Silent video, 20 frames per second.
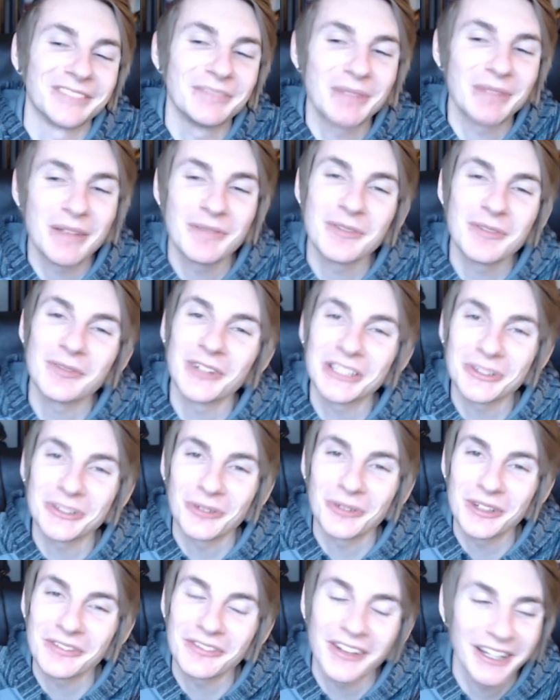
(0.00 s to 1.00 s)
Maybe even a
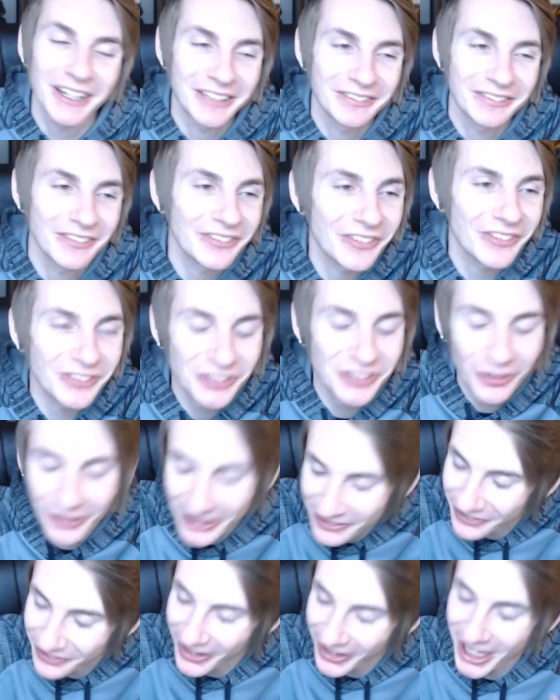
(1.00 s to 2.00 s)
25. If the
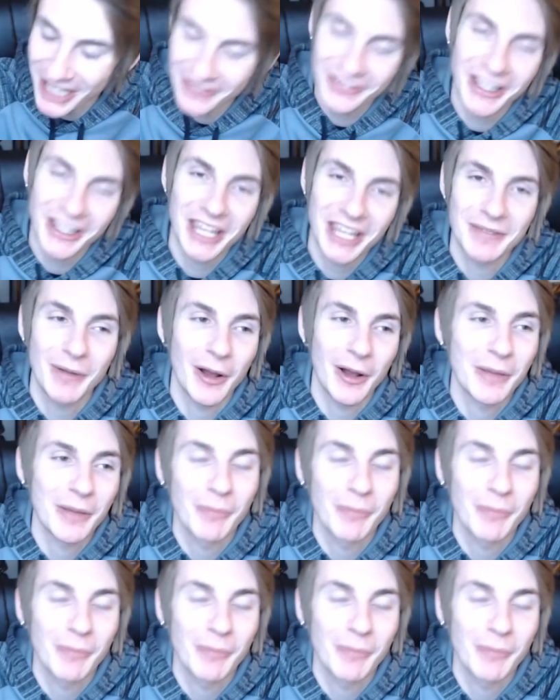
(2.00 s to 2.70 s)
25 came out,